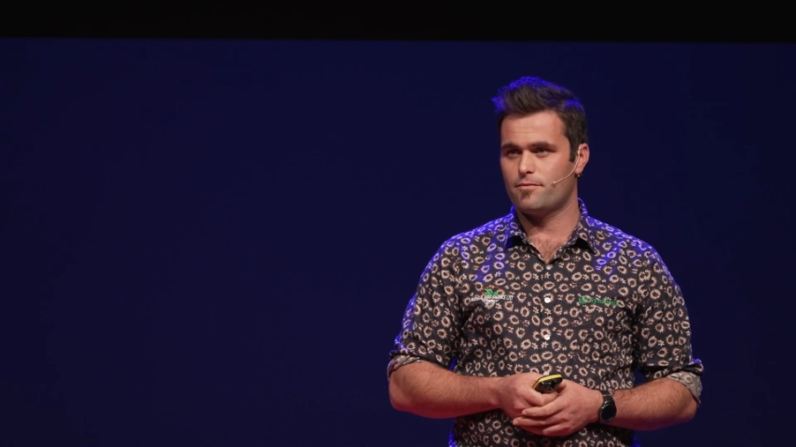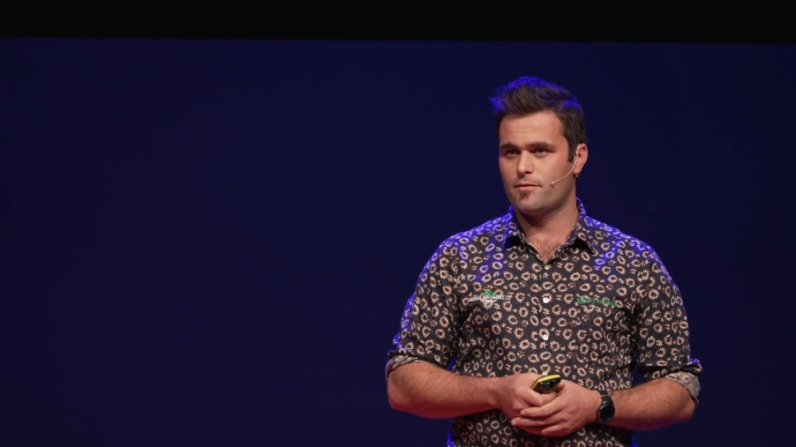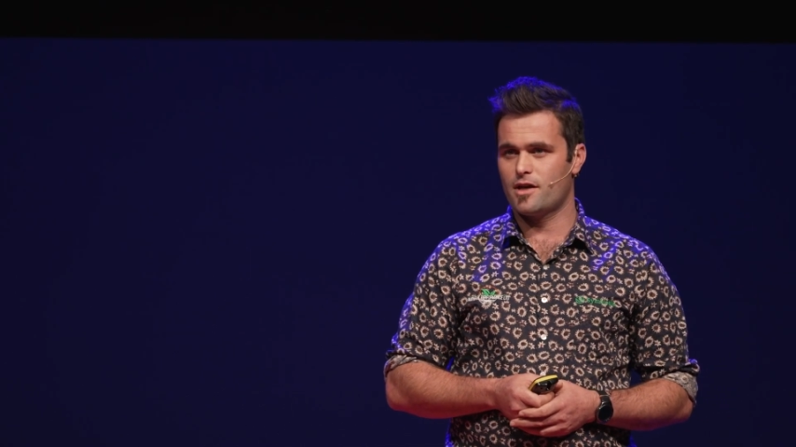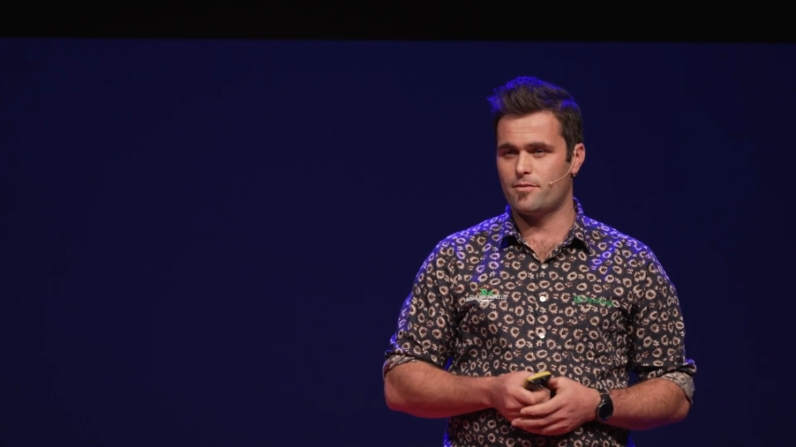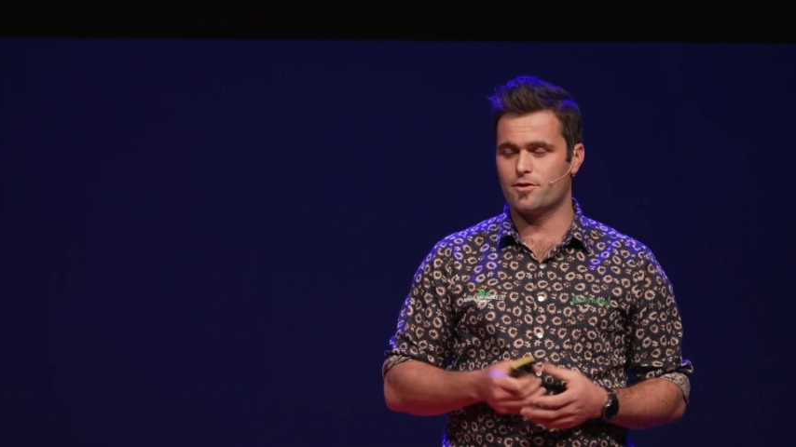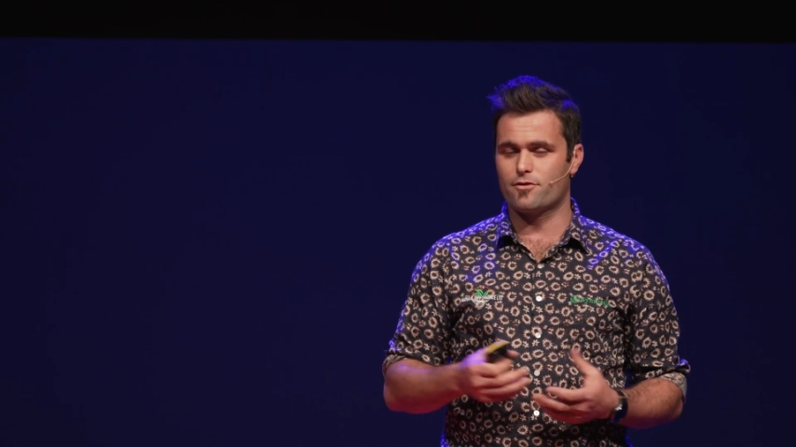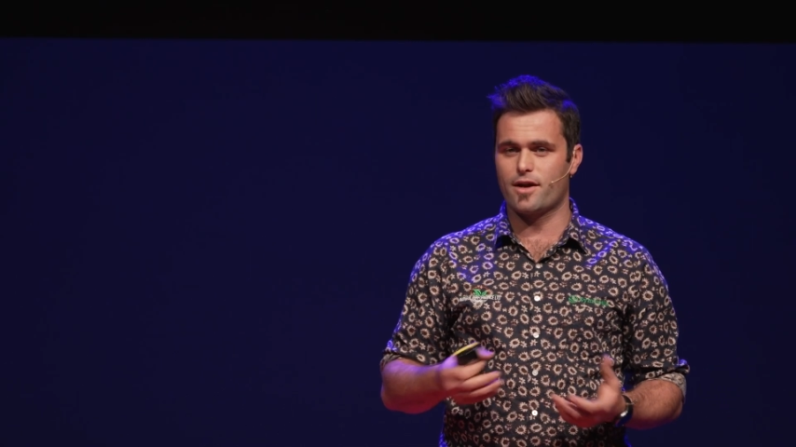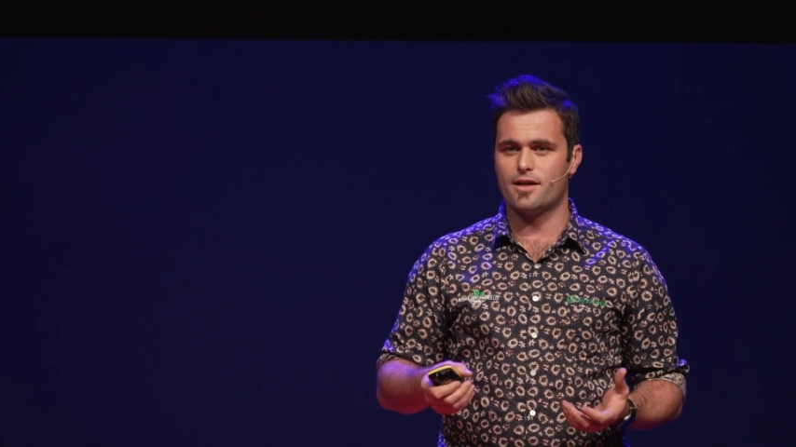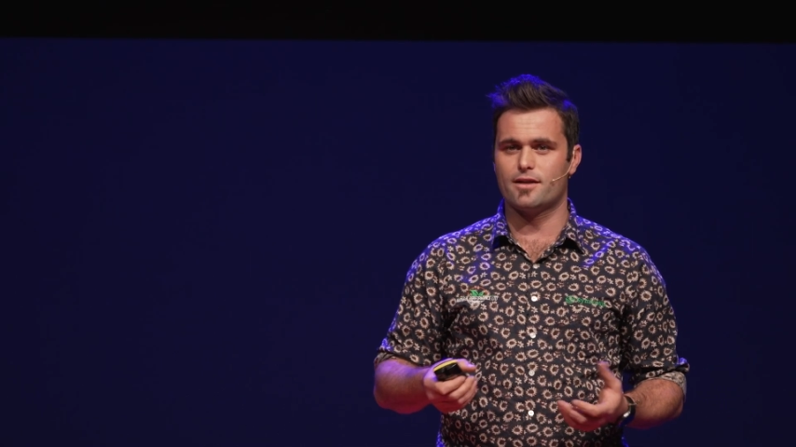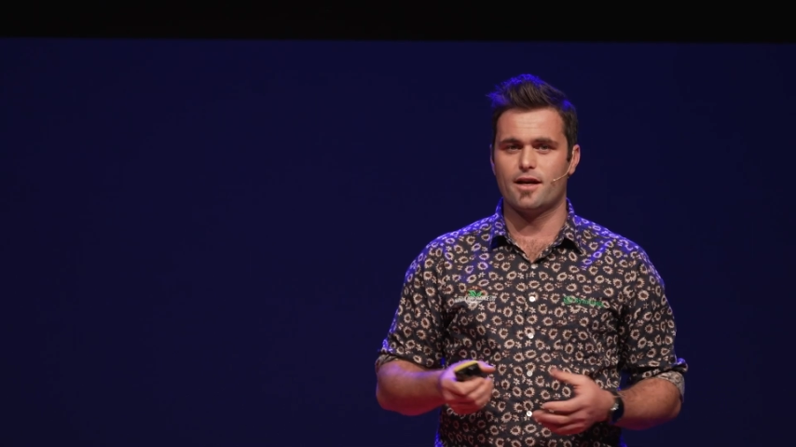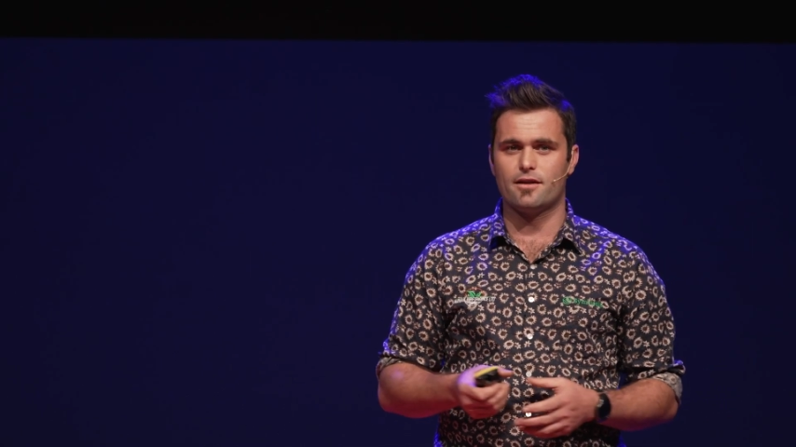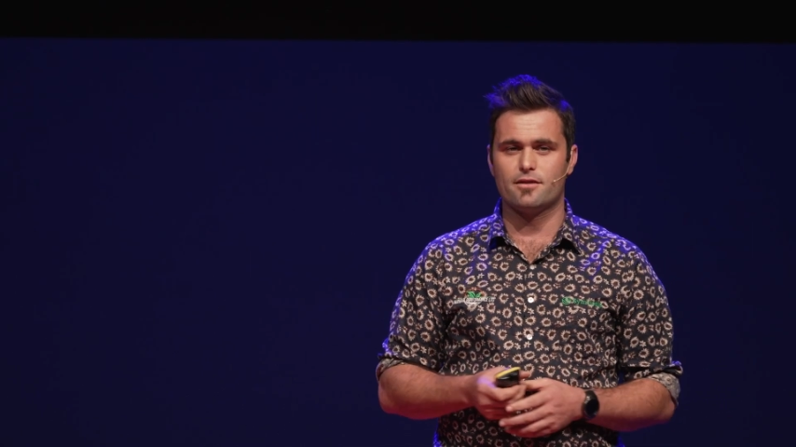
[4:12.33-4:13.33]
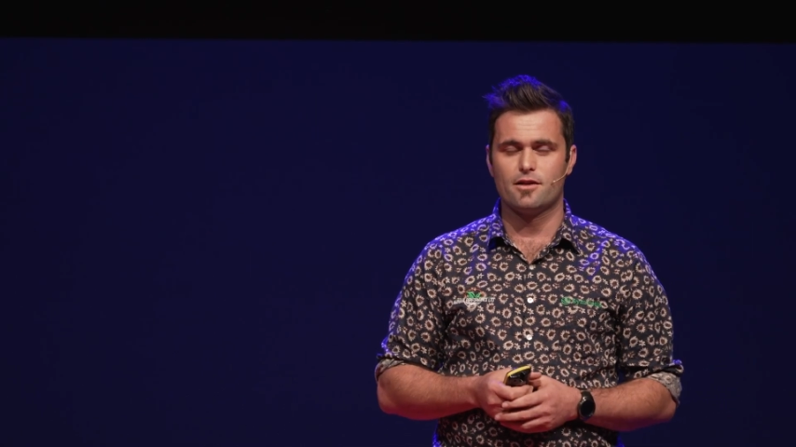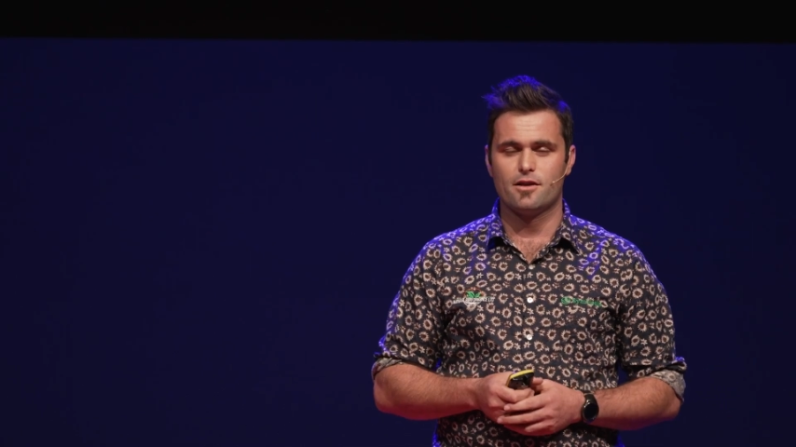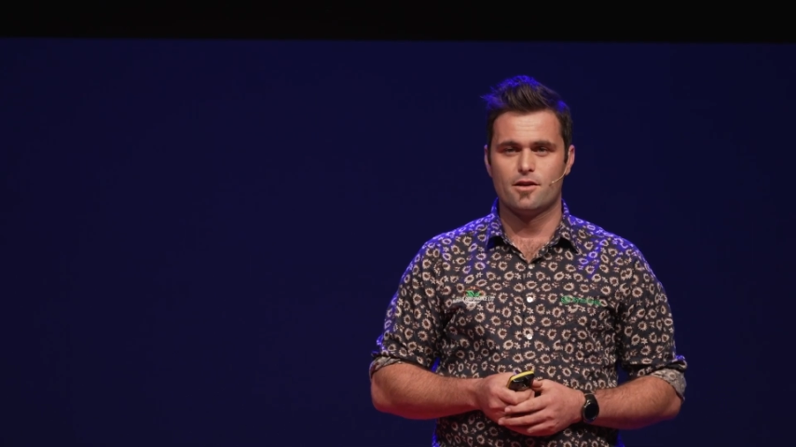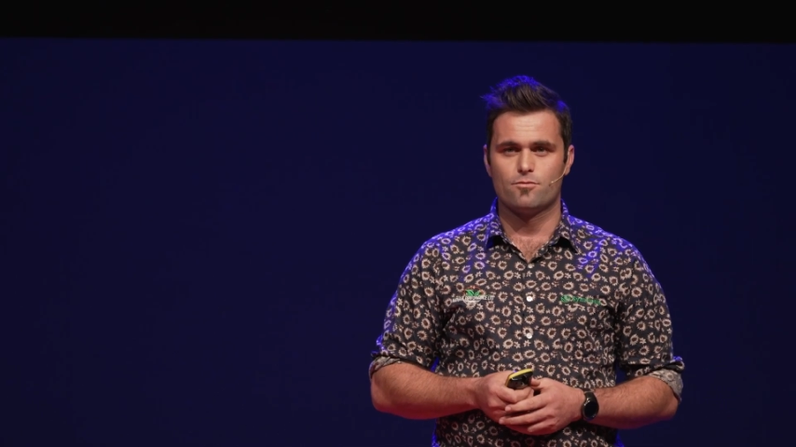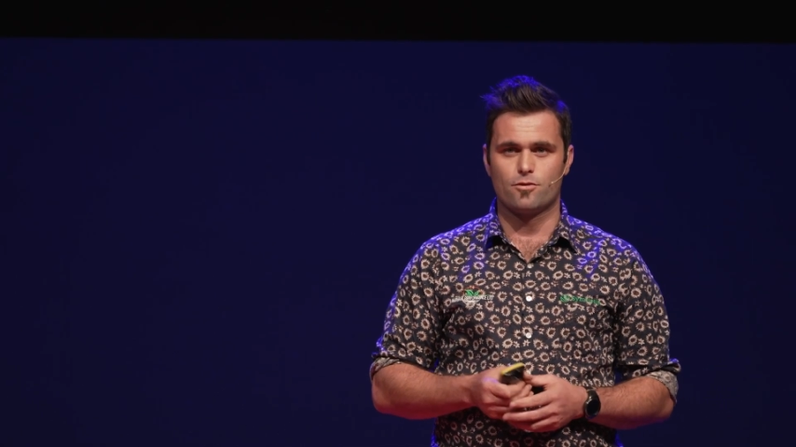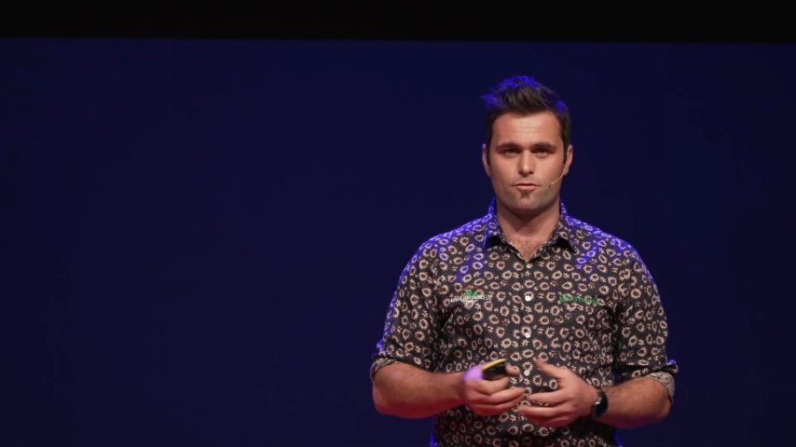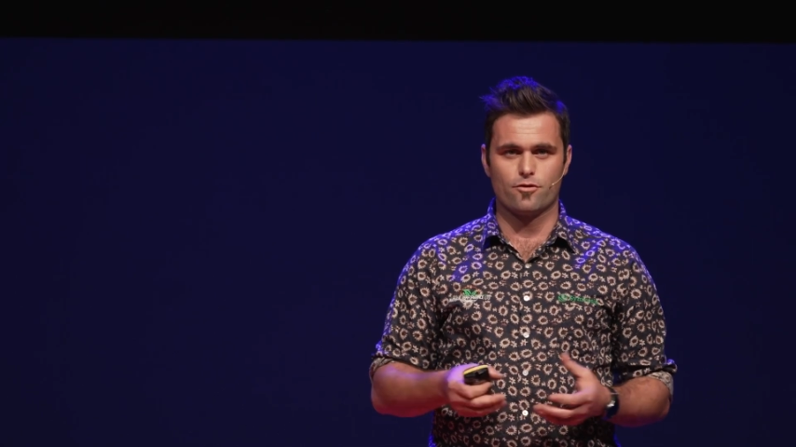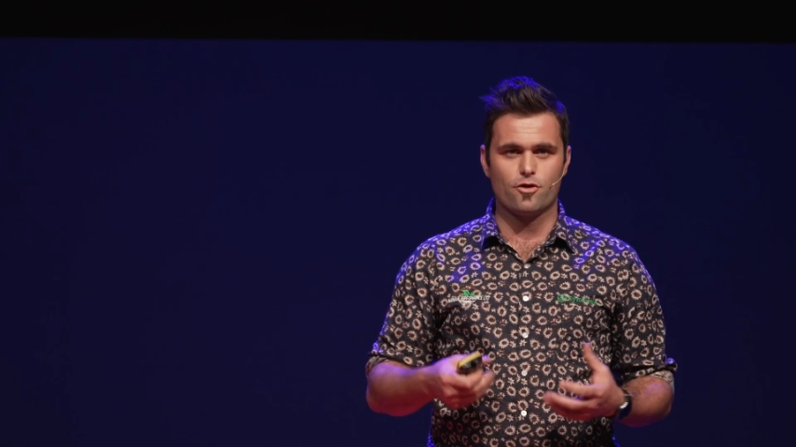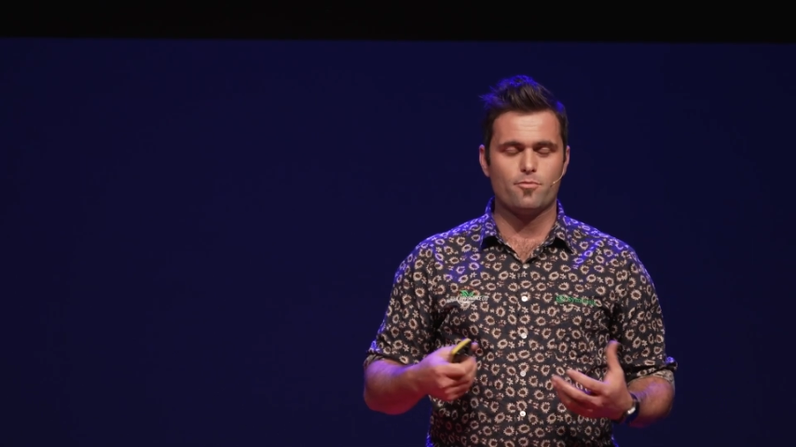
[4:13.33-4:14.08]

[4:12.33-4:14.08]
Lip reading: Him and Grandad were real